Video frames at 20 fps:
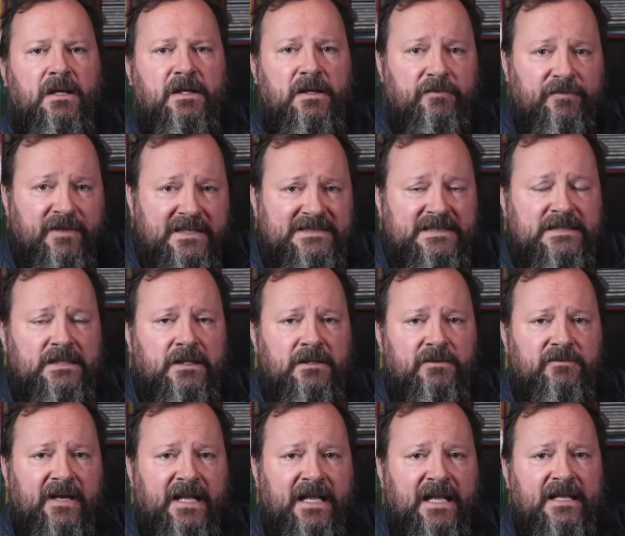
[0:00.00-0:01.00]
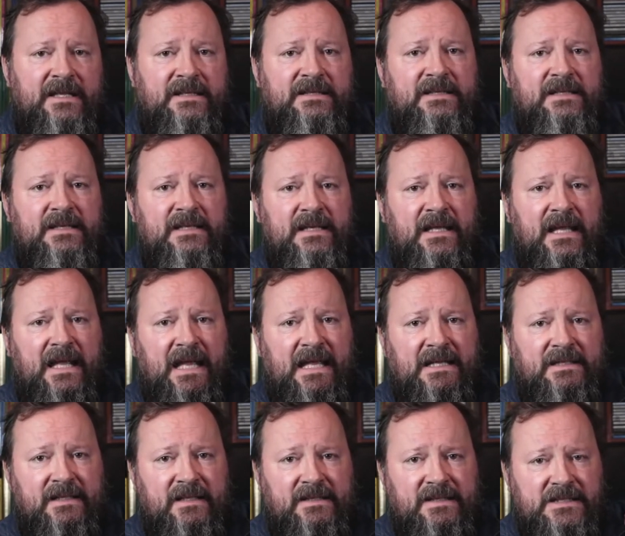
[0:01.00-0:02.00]
the physical reality
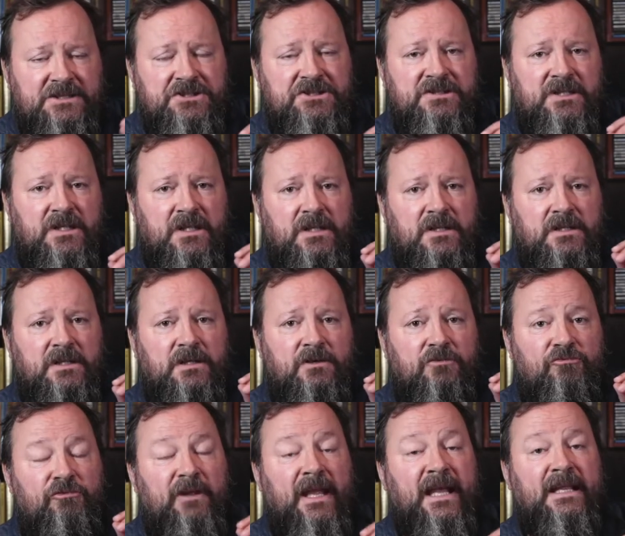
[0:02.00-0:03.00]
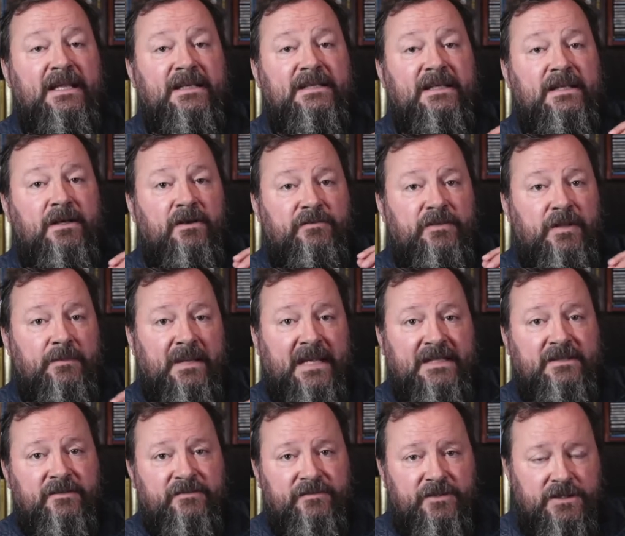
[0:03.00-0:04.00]
and the digital reality of the
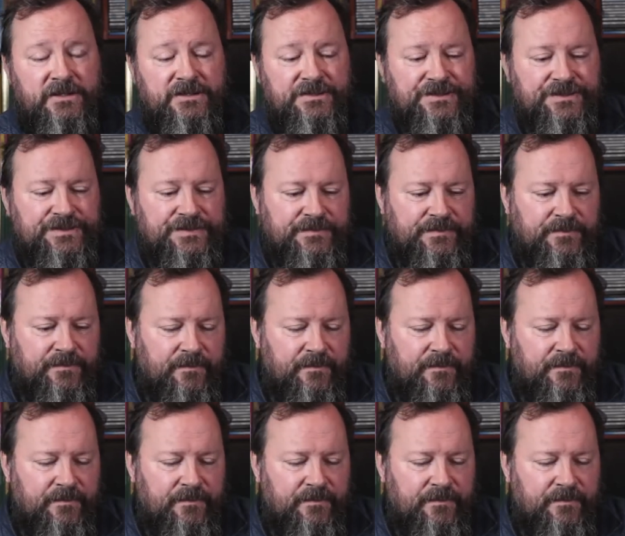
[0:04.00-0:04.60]
metaverse.